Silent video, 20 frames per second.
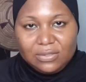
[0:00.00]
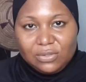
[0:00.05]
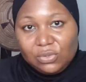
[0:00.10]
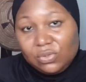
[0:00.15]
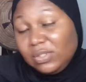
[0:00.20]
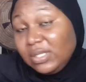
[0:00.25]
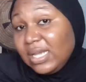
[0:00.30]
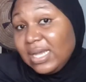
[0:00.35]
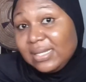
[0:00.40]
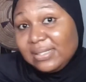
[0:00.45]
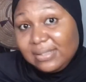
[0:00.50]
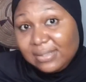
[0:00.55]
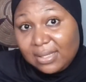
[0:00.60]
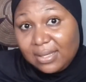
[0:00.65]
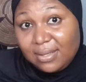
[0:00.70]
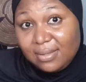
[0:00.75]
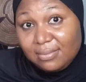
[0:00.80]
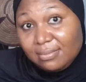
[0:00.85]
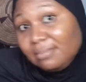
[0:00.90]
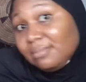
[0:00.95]
to their
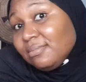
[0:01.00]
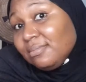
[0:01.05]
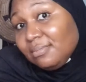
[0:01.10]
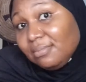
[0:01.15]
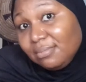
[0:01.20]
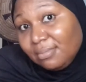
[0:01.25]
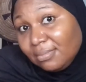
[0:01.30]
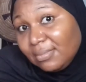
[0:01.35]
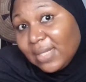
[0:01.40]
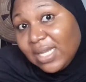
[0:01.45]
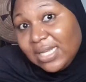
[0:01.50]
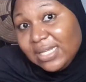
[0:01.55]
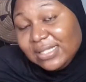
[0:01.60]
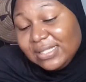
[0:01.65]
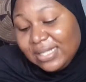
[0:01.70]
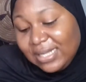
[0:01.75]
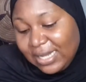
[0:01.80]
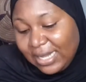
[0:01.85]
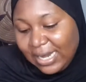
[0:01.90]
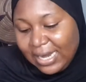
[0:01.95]
skin. Is
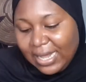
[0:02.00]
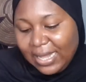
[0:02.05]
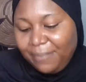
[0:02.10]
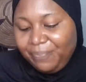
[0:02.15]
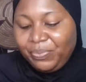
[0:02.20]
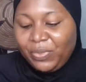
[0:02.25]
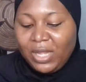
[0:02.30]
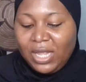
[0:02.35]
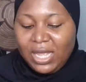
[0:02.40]
it clear?